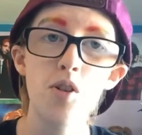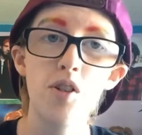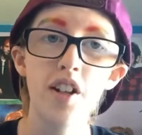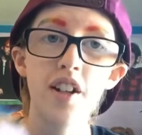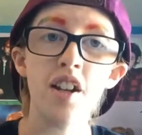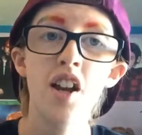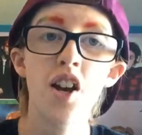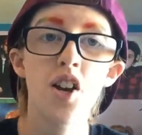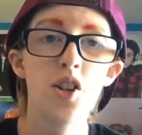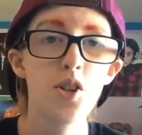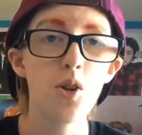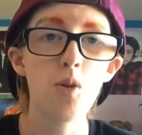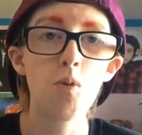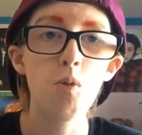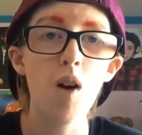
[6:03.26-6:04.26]
talking,
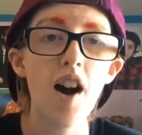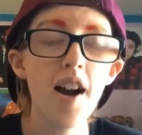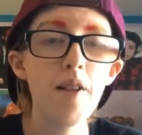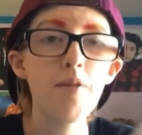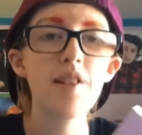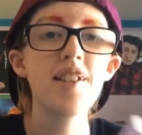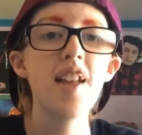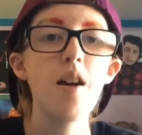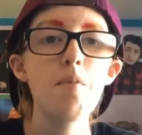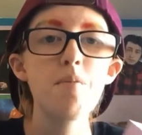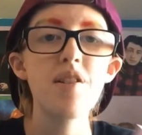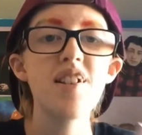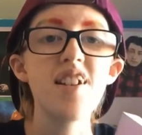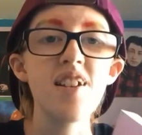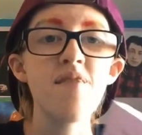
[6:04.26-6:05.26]
so why was that
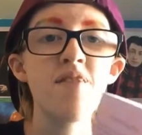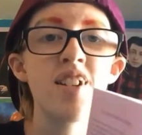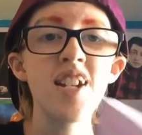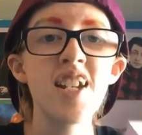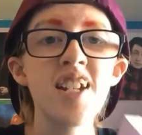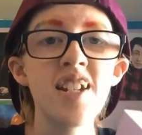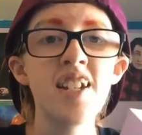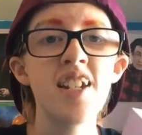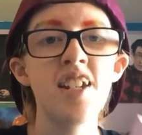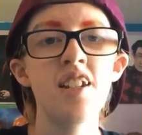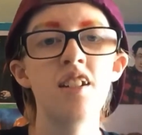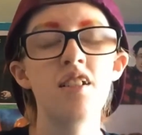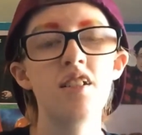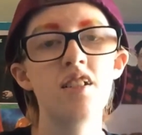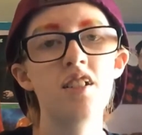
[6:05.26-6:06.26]
bit even in
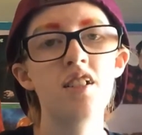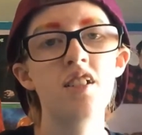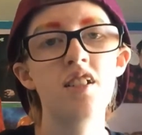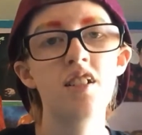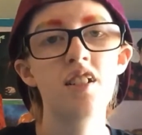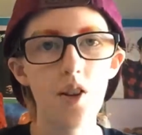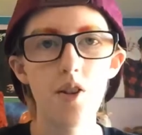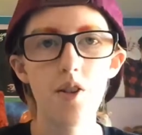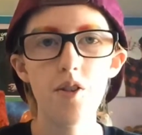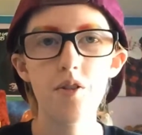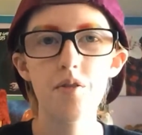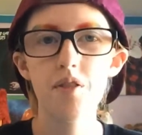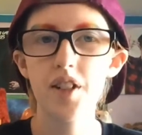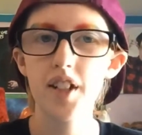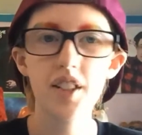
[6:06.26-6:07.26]
here? So,
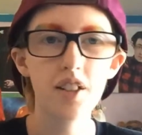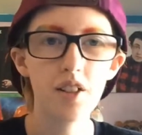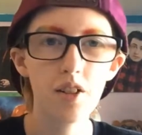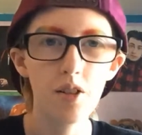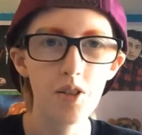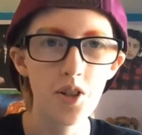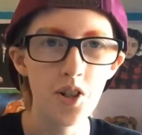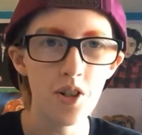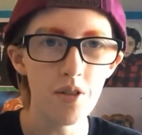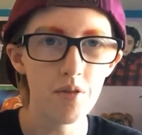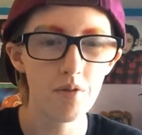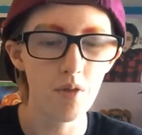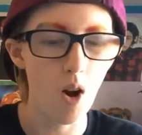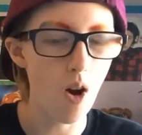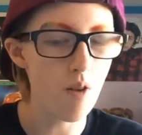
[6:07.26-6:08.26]
in conclusion,
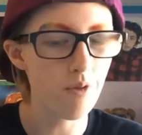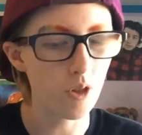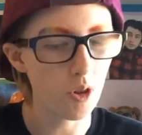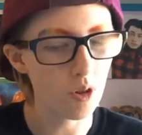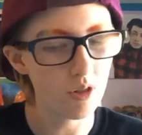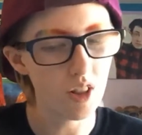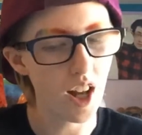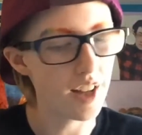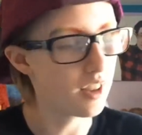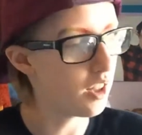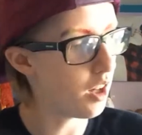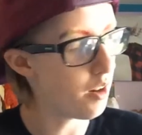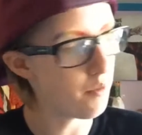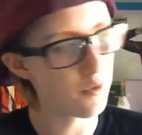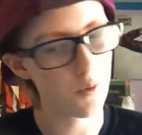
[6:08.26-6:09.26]
overall, I
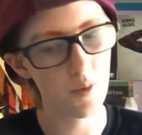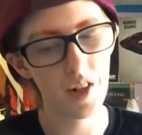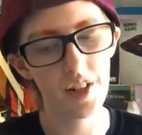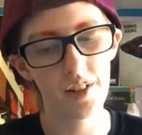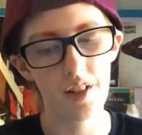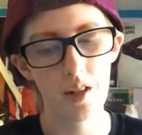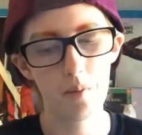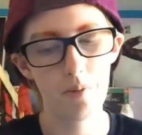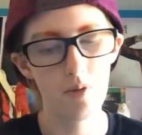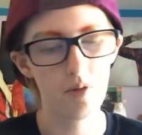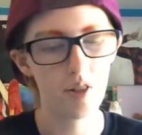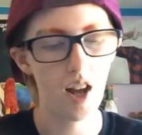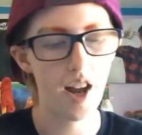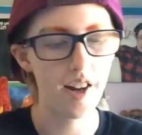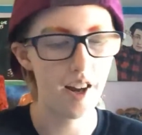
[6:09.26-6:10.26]
loved reading this
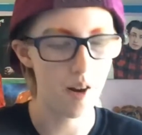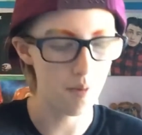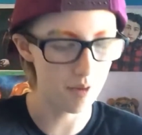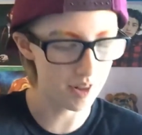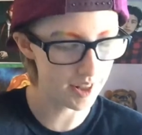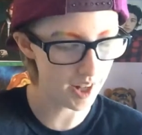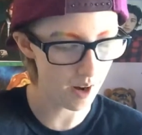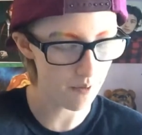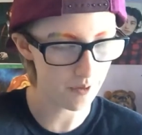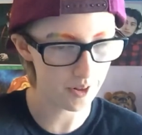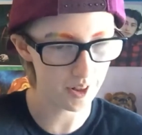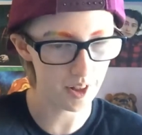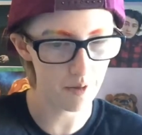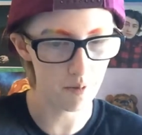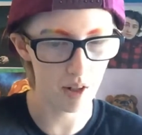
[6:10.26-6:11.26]
book, and I would
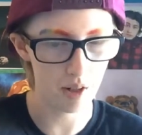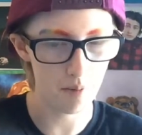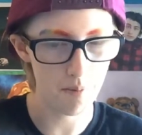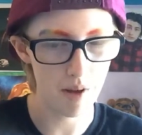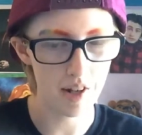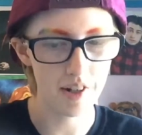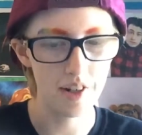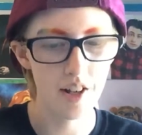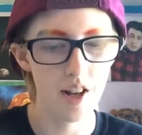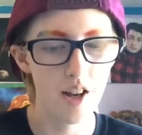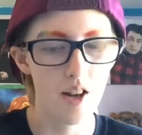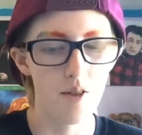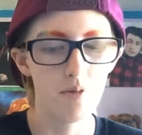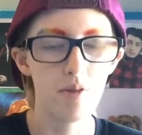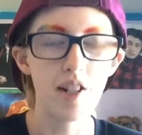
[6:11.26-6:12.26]
definitely recommend
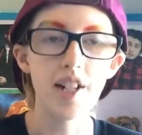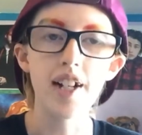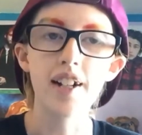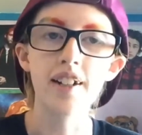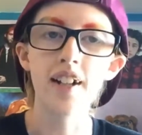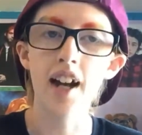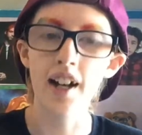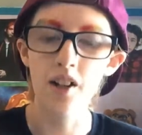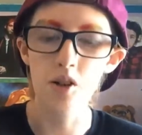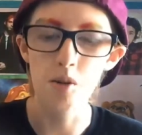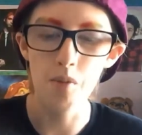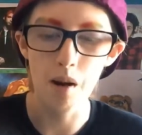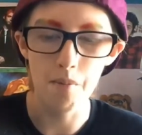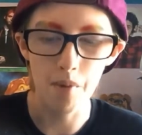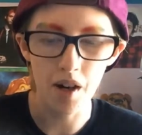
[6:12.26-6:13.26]
reading Annie on
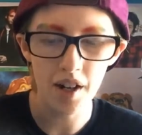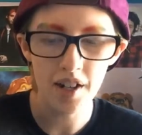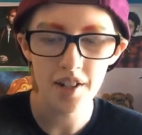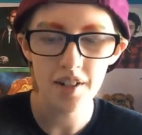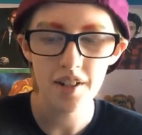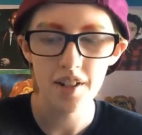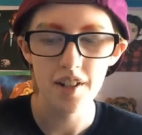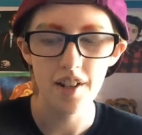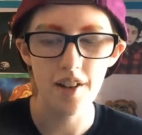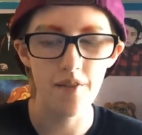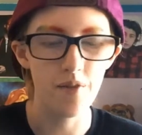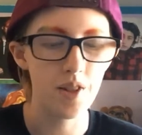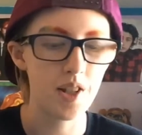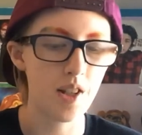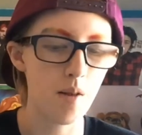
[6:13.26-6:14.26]
My Mind
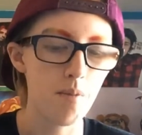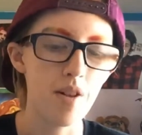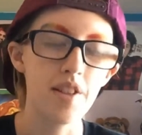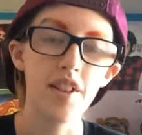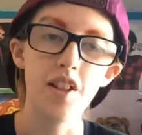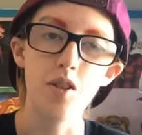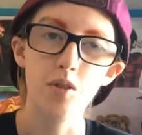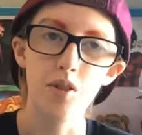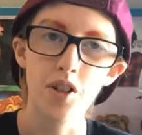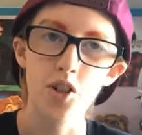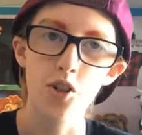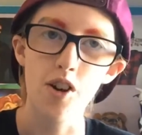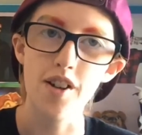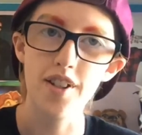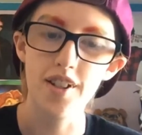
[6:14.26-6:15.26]
if it's something that you're
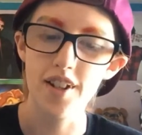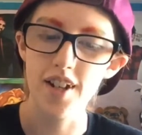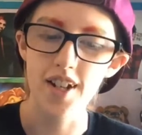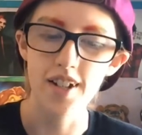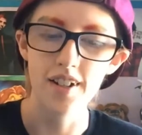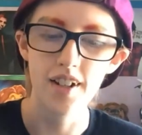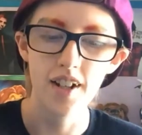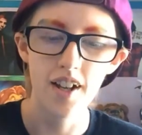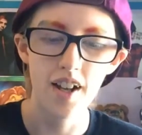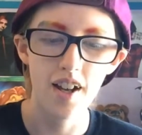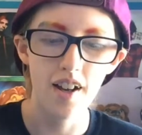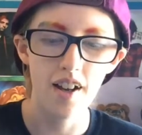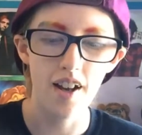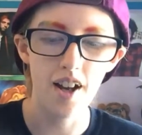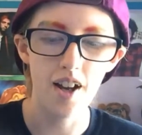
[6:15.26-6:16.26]
interested in.
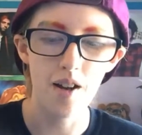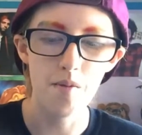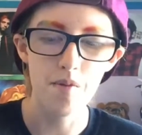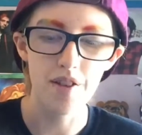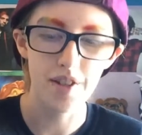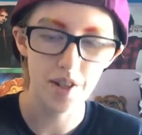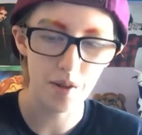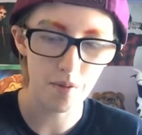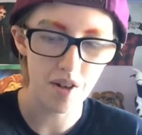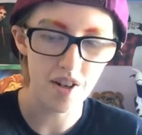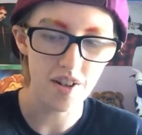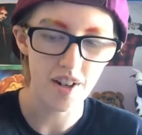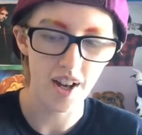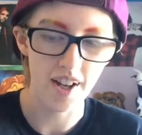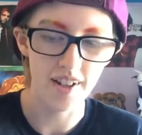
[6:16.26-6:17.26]
It's
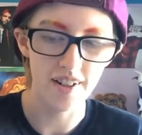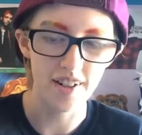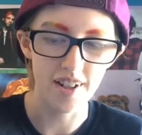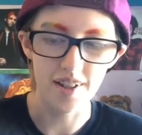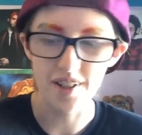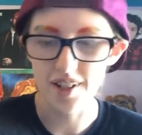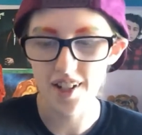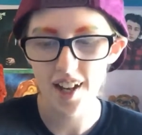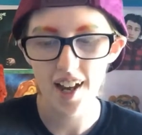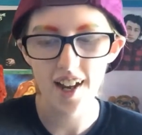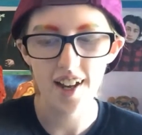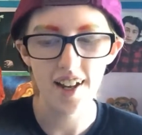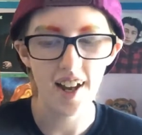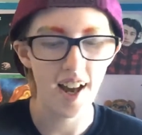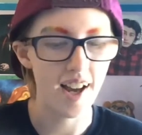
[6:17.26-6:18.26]
sweet, and it's
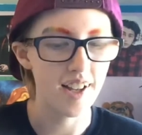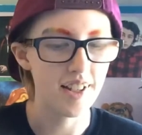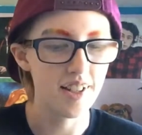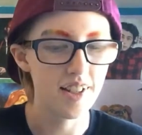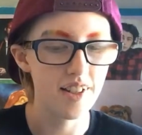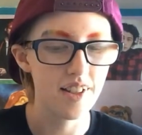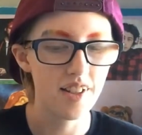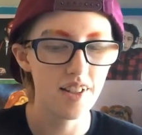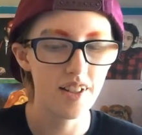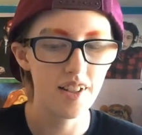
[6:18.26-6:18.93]
gay, and